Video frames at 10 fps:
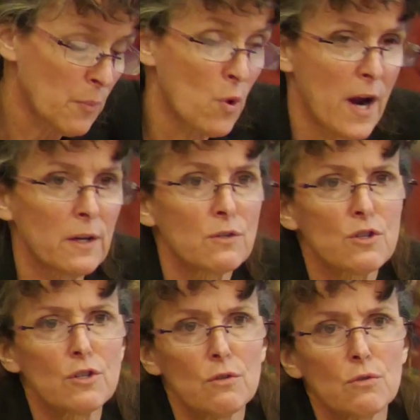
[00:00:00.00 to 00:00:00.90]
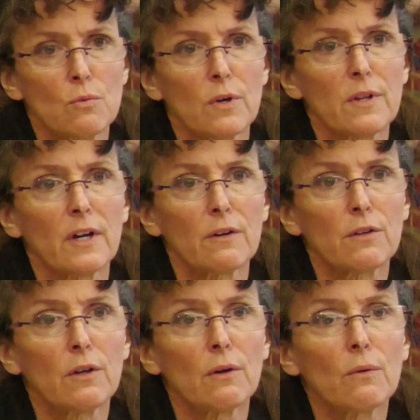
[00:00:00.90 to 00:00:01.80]
Brandon's shoes were there,
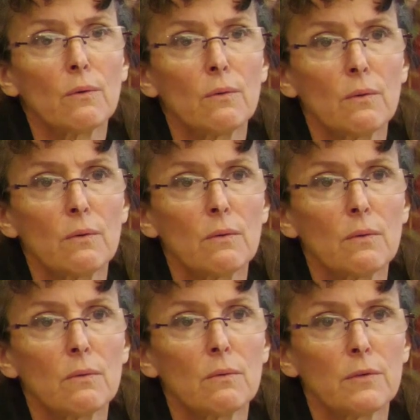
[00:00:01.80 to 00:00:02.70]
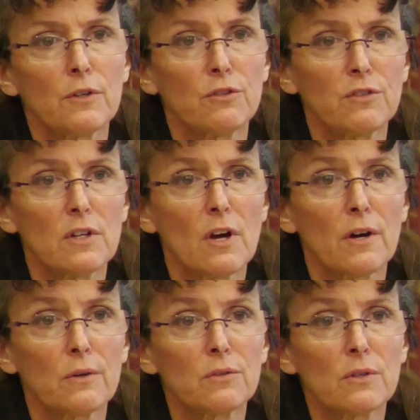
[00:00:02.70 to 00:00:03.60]
too. Did you see
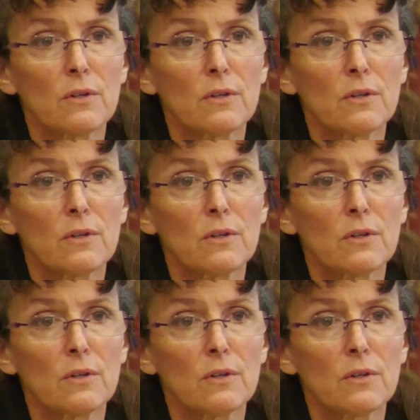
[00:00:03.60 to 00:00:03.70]
those?